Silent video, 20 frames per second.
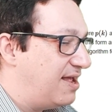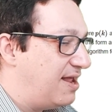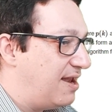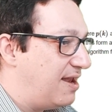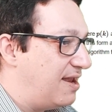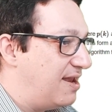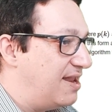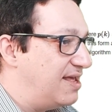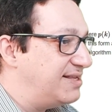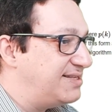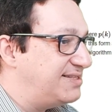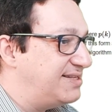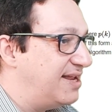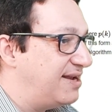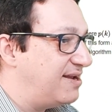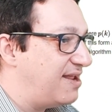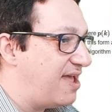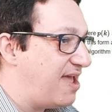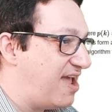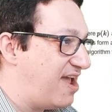less
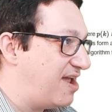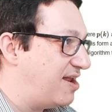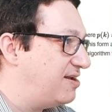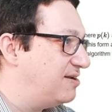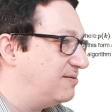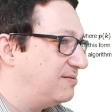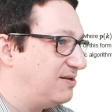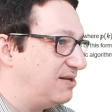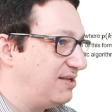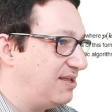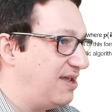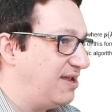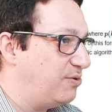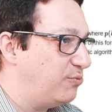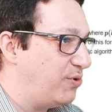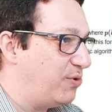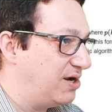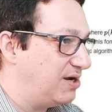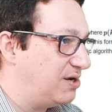than n, again we are